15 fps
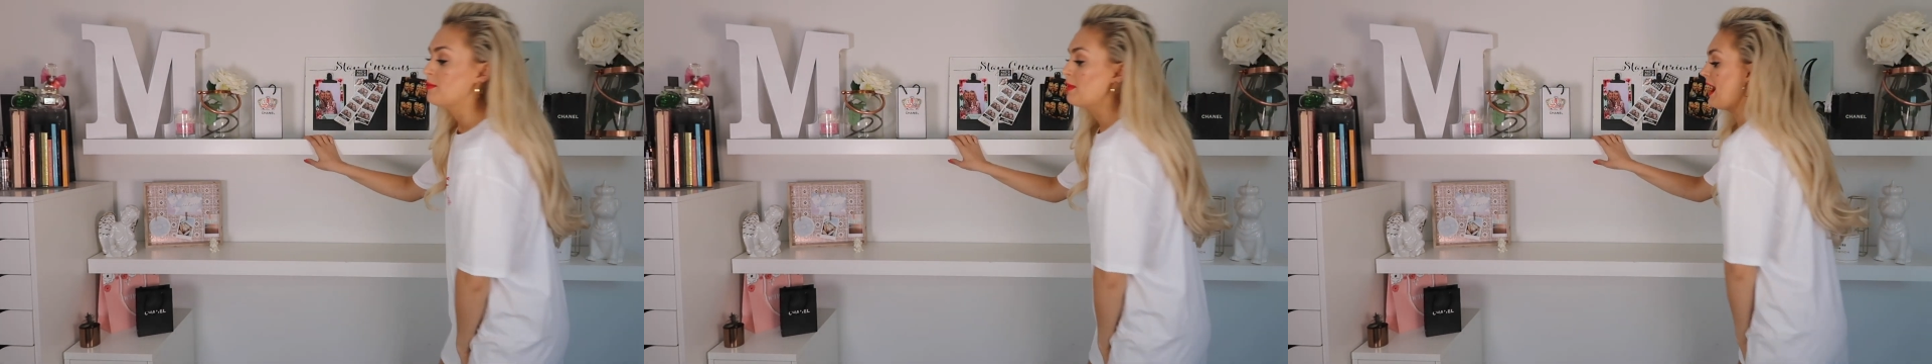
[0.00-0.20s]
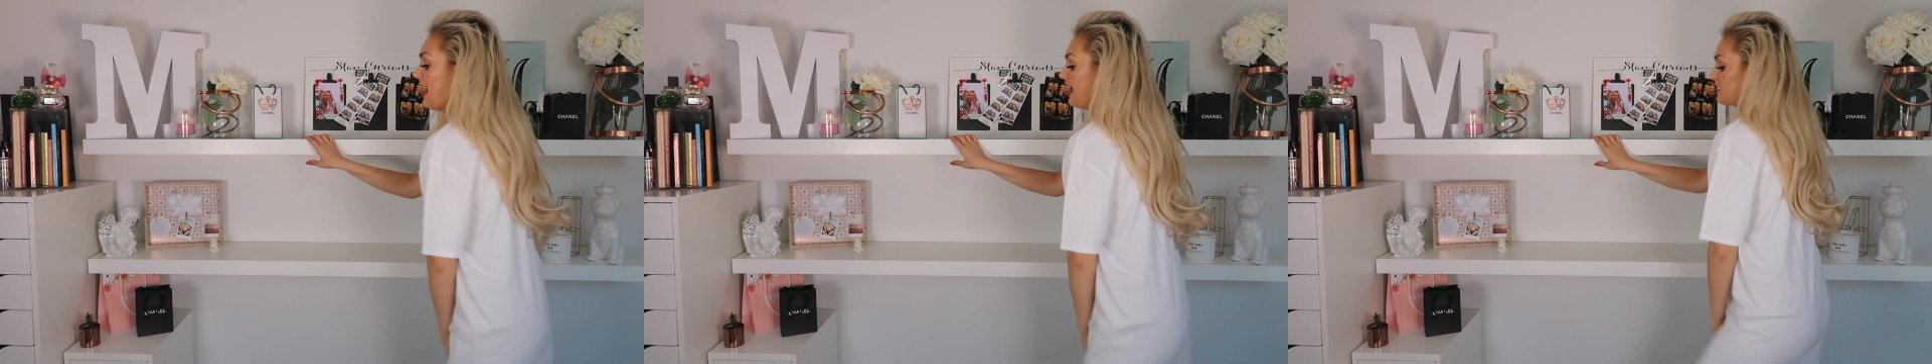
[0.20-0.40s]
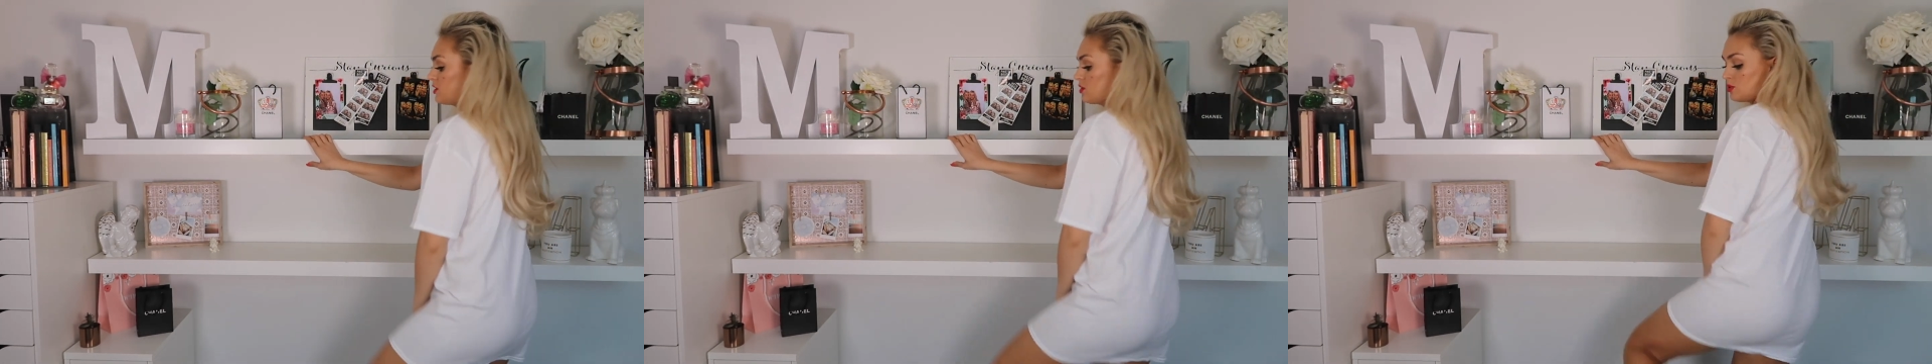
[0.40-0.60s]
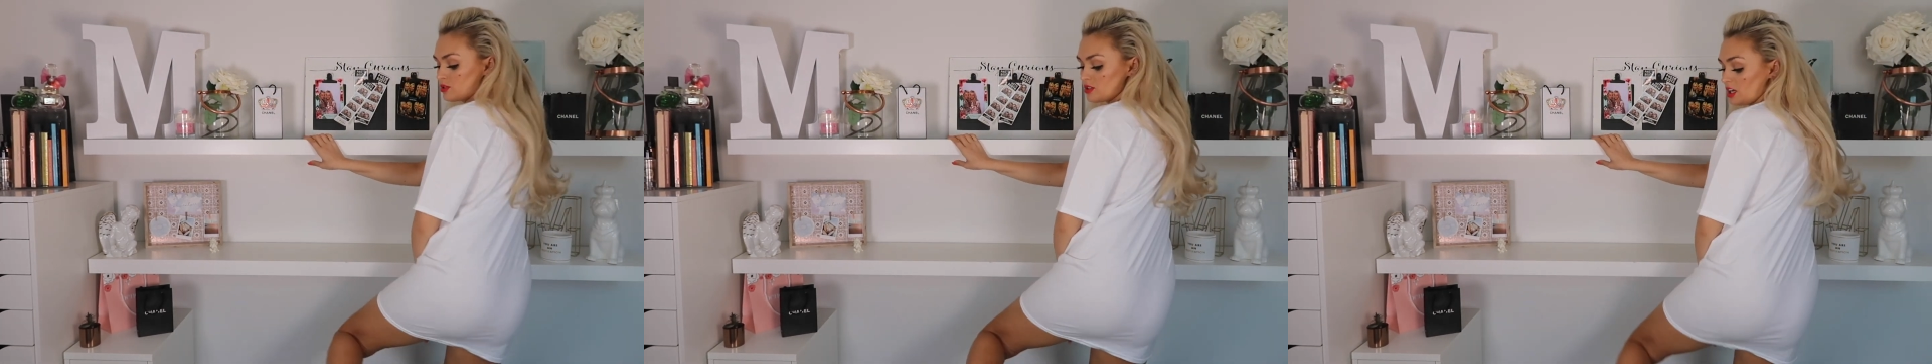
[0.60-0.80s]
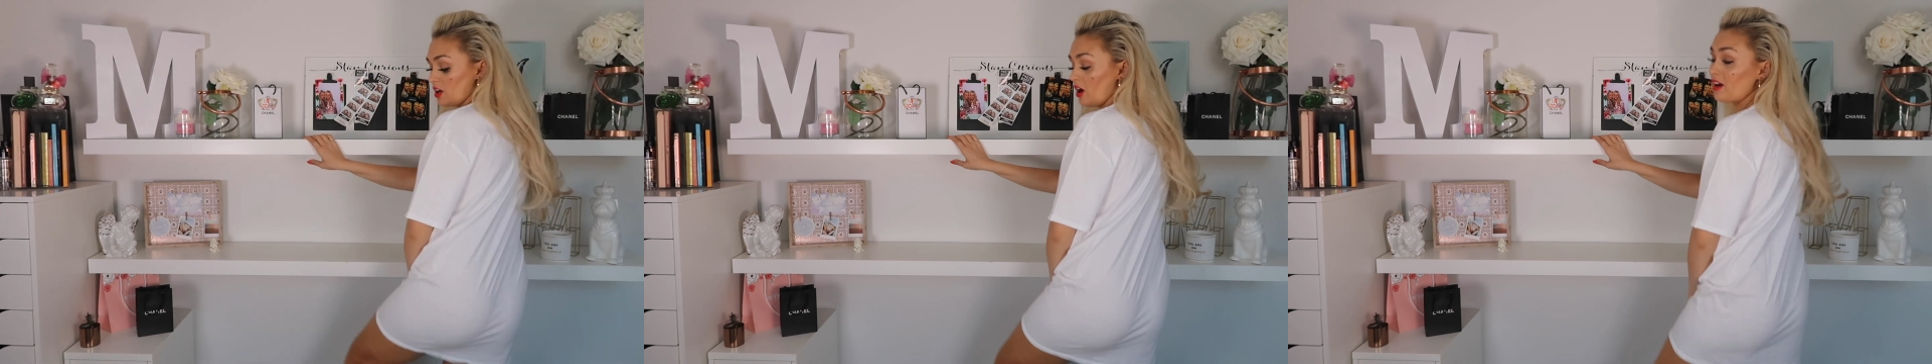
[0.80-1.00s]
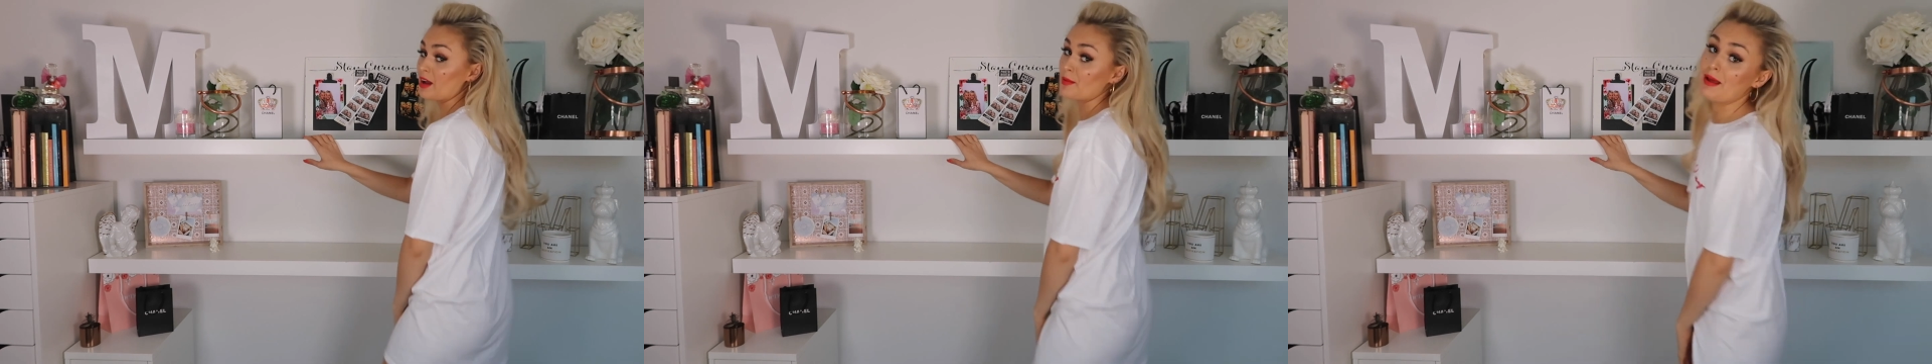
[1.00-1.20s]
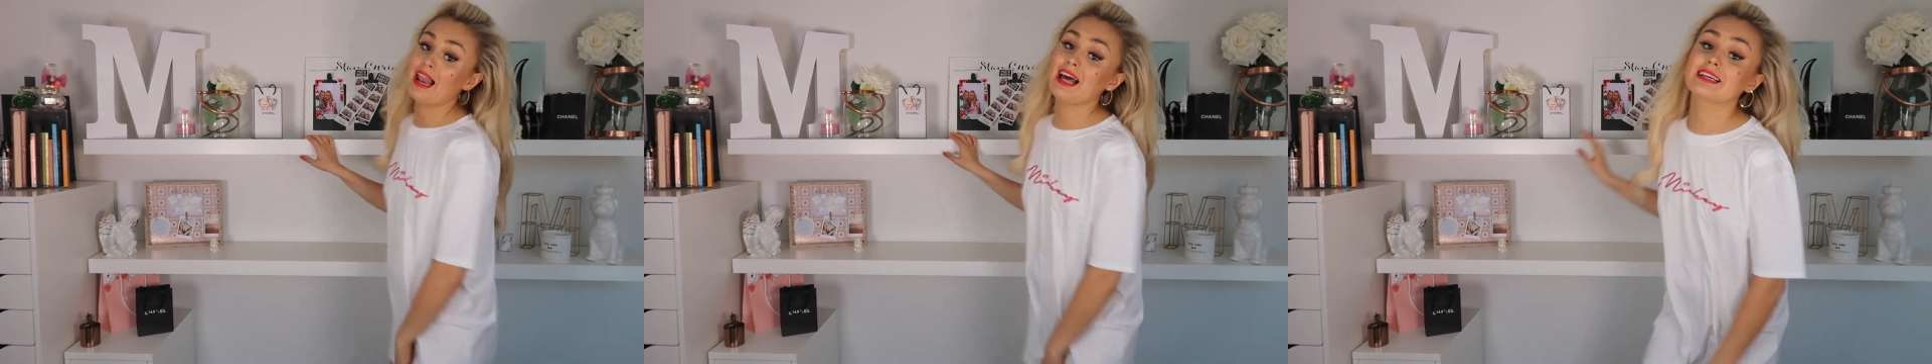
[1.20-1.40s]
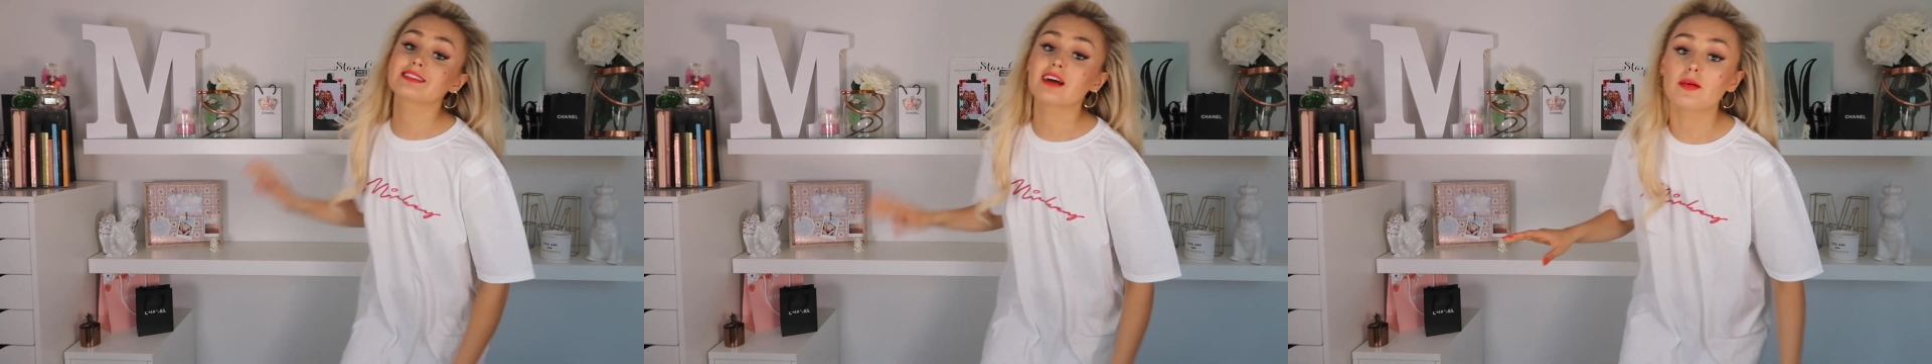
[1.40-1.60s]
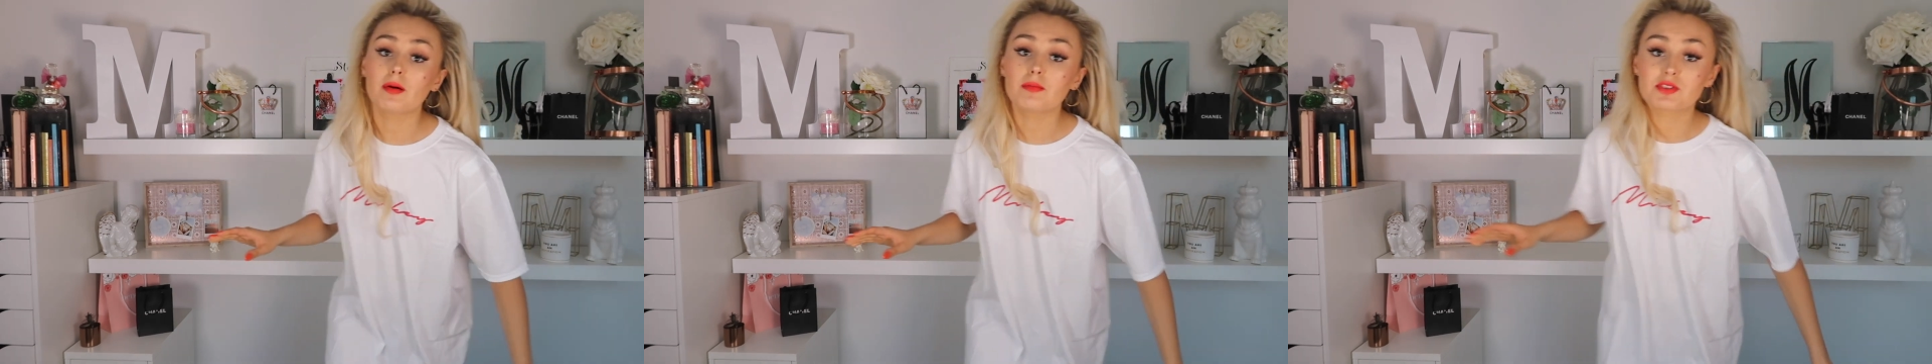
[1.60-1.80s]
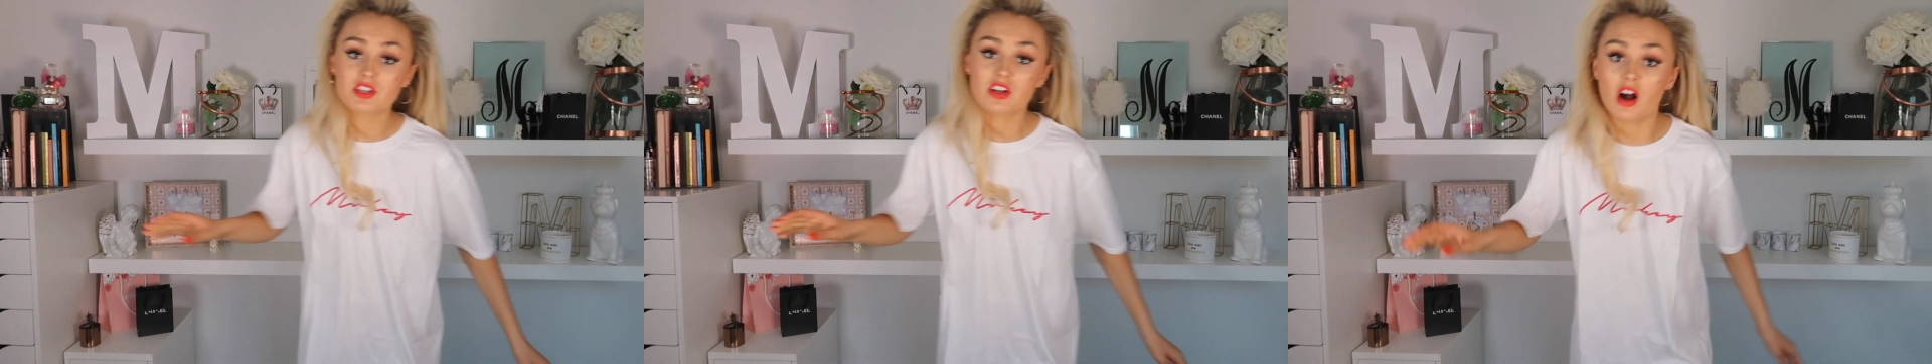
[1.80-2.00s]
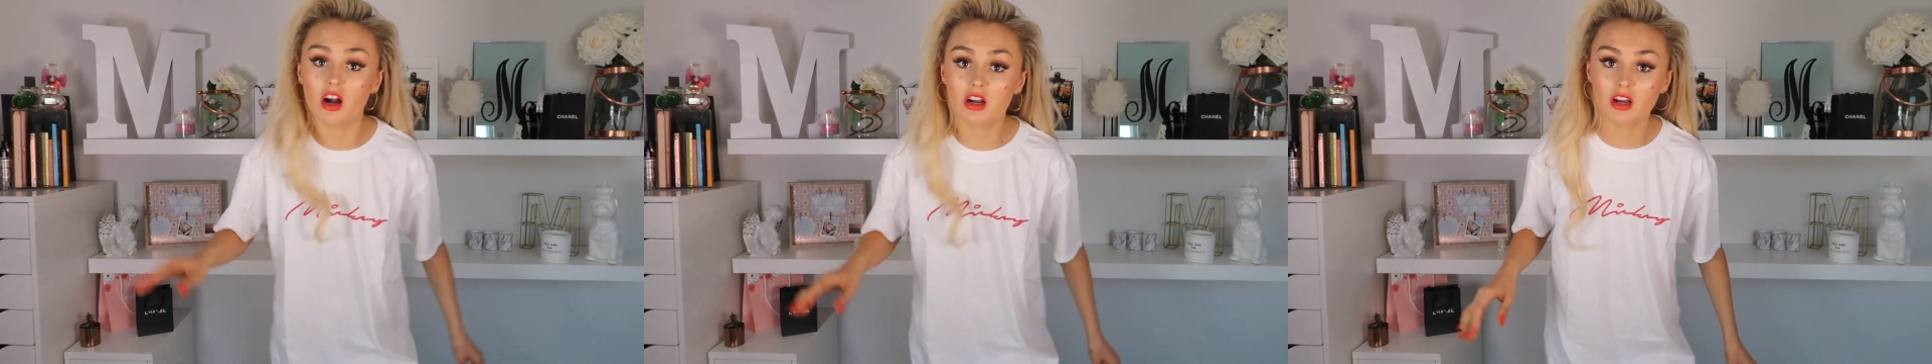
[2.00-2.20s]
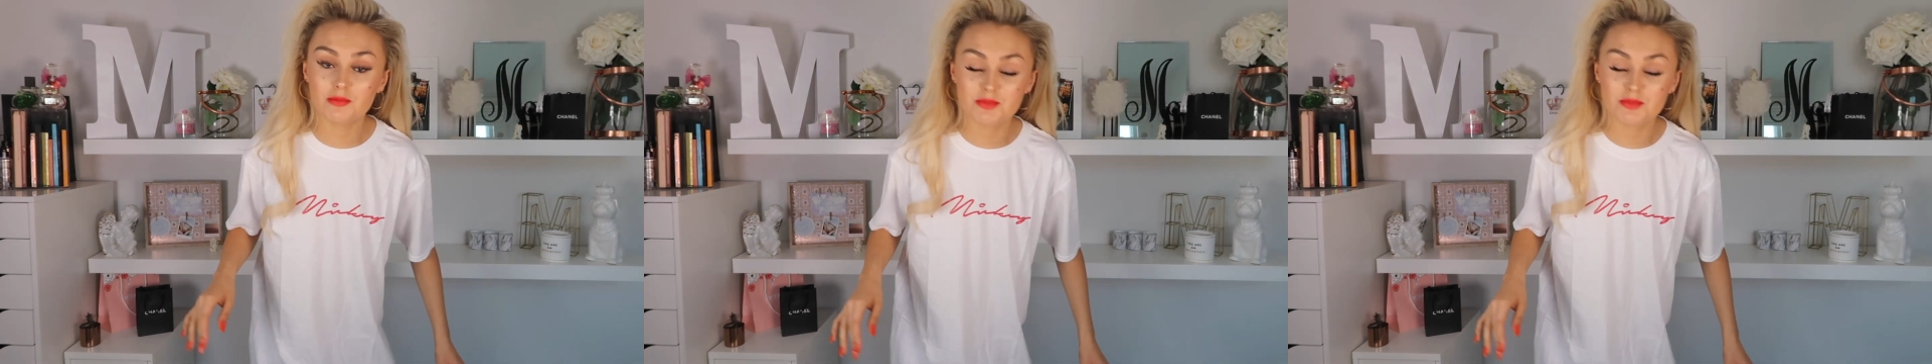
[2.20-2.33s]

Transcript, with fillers: My ankles, I can't get my legs up. I'm stuck,